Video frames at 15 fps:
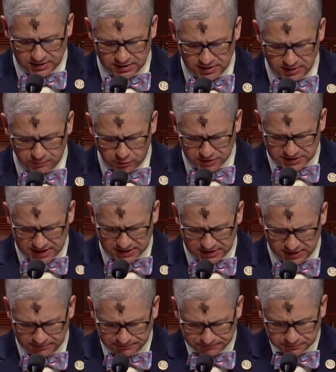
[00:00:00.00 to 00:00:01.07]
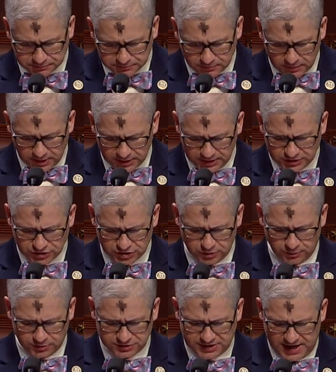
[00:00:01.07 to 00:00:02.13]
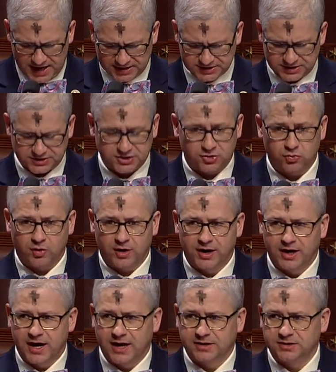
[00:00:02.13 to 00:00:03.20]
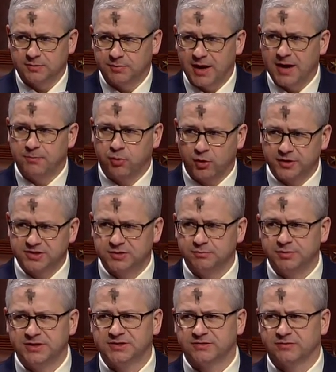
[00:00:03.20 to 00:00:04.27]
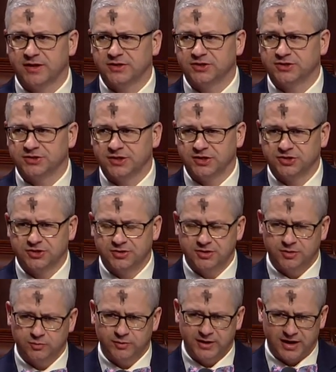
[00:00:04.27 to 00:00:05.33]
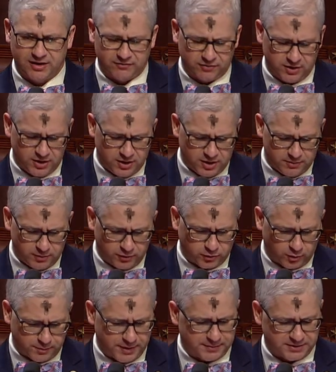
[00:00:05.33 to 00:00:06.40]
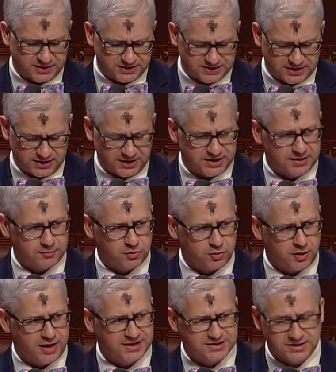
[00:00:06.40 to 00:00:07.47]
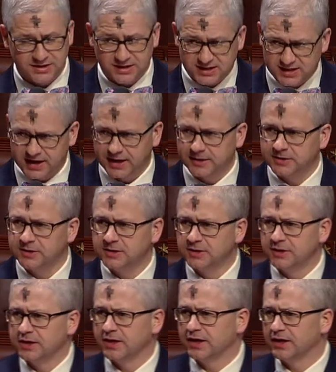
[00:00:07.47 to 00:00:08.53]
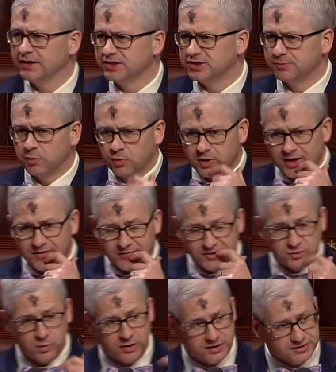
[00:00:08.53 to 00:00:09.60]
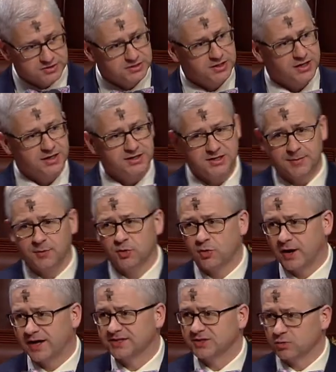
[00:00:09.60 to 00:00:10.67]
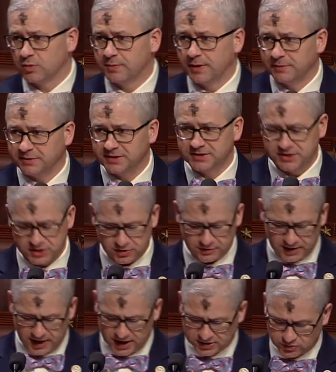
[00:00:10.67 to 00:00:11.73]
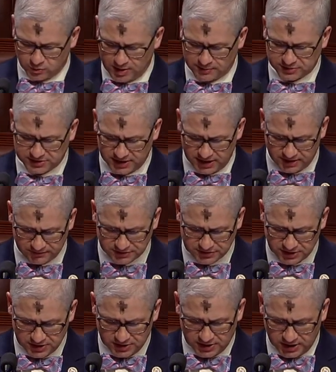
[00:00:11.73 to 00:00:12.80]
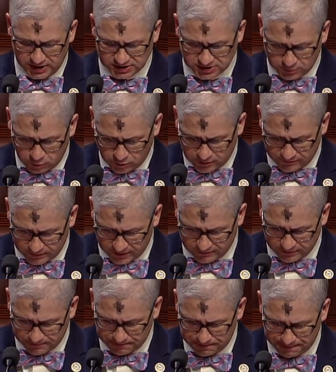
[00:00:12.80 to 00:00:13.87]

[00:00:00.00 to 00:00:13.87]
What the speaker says: the Protecting Consumers Access to Credit Act, a bipartisan piece of legislation that we have both Republicans and the Democrats in the Senate in support of, as well as Democrats and Republicans here in the House of Representatives supportive of.